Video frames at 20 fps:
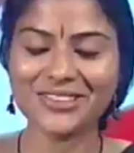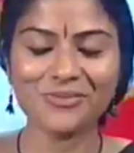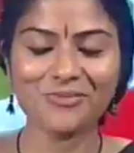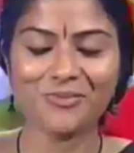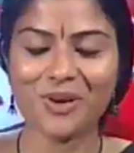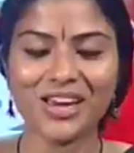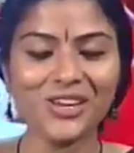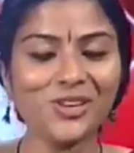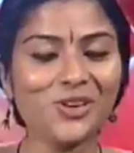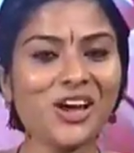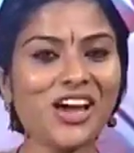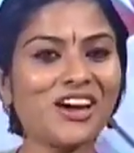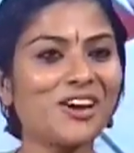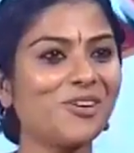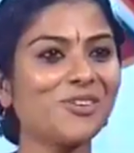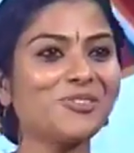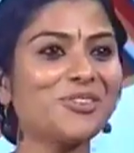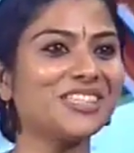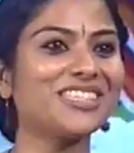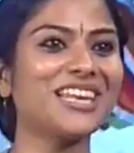Why do you
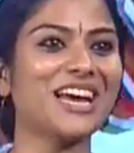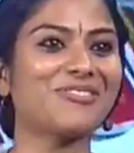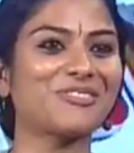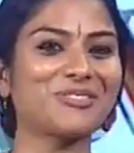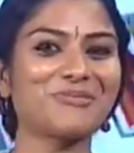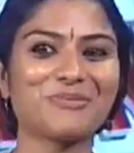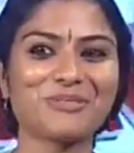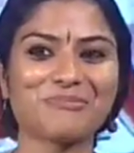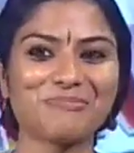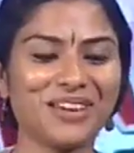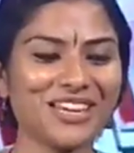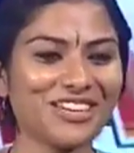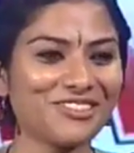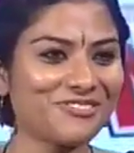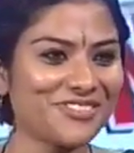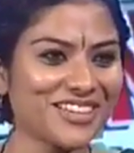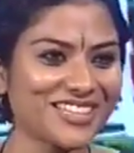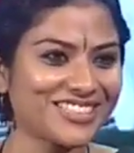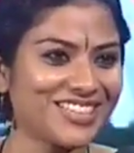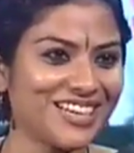always have to put me in a
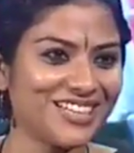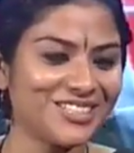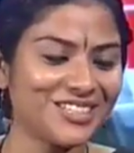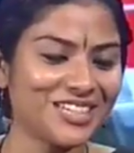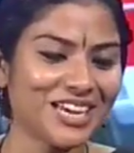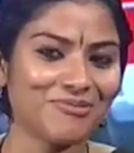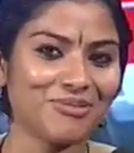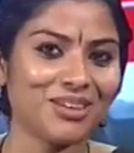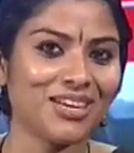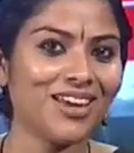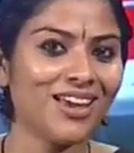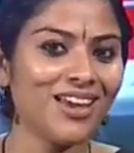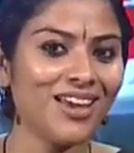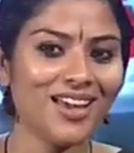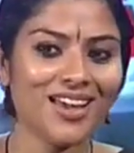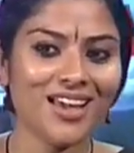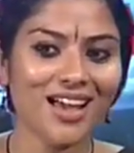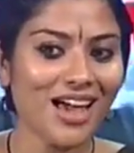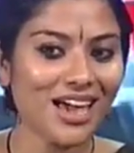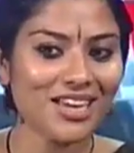fix, Sanjay? I mean,
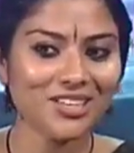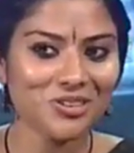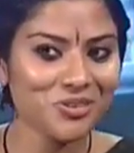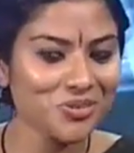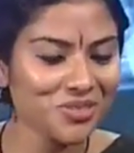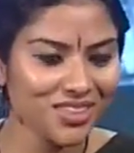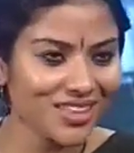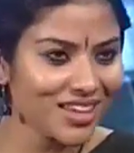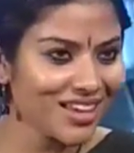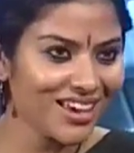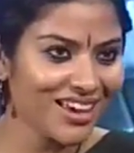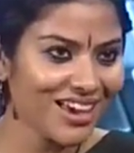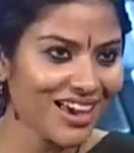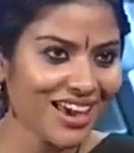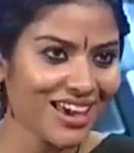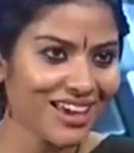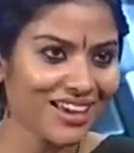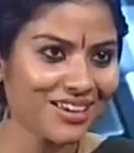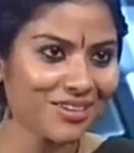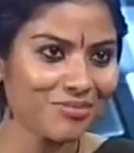I don't think
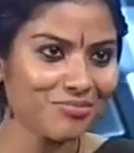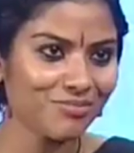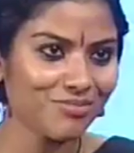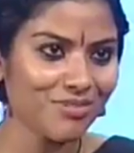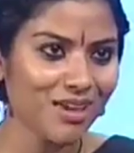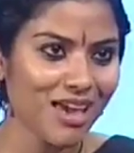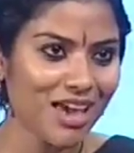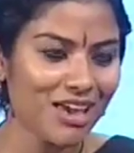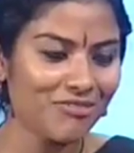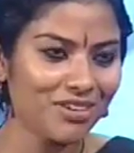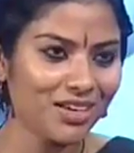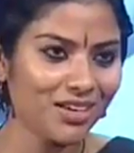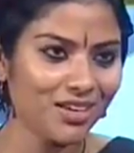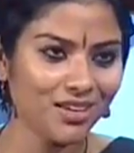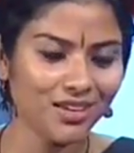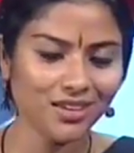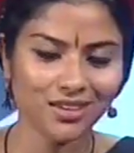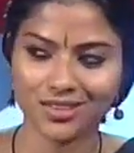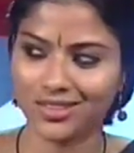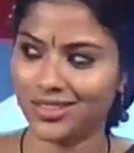I have
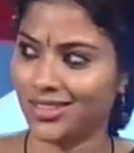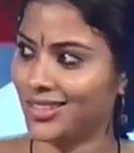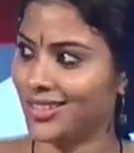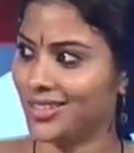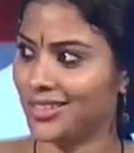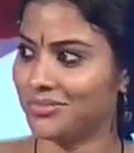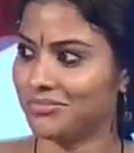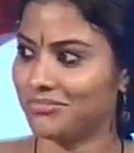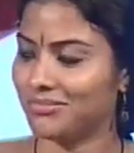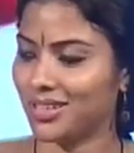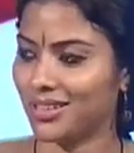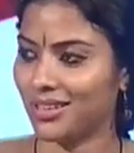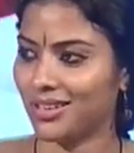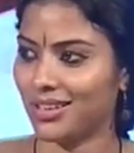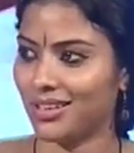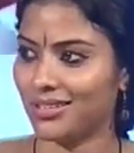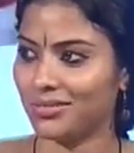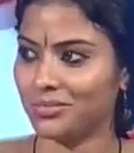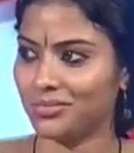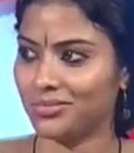any
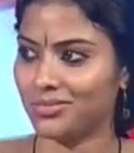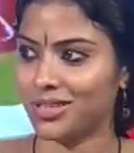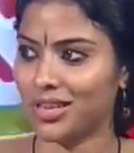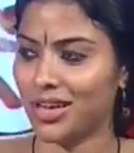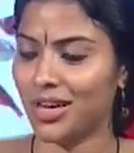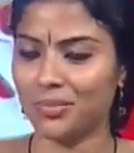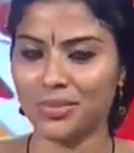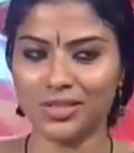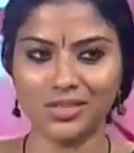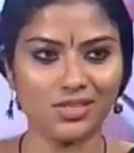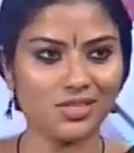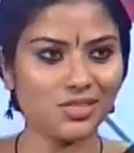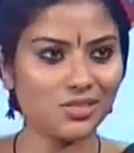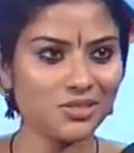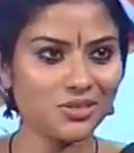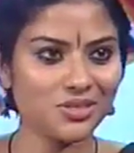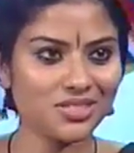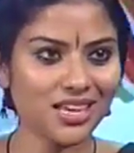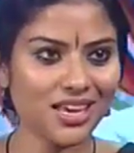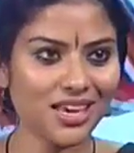comments
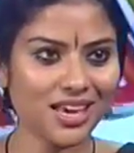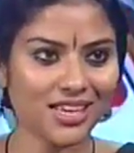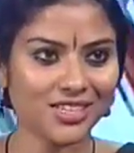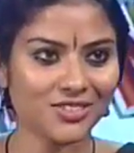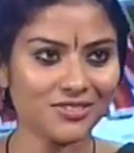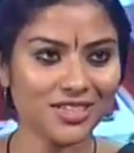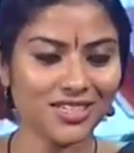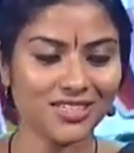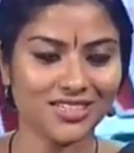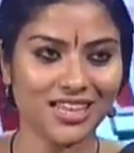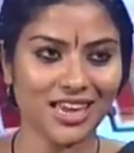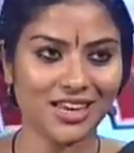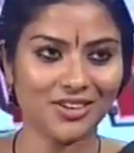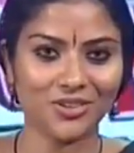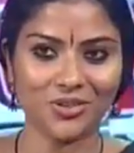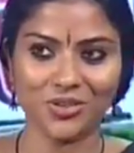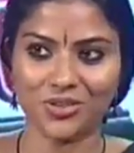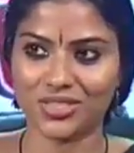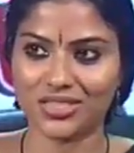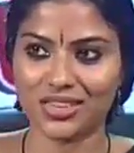to say as far as
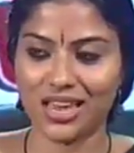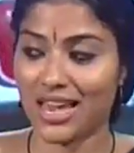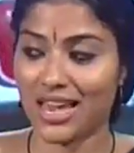that goes.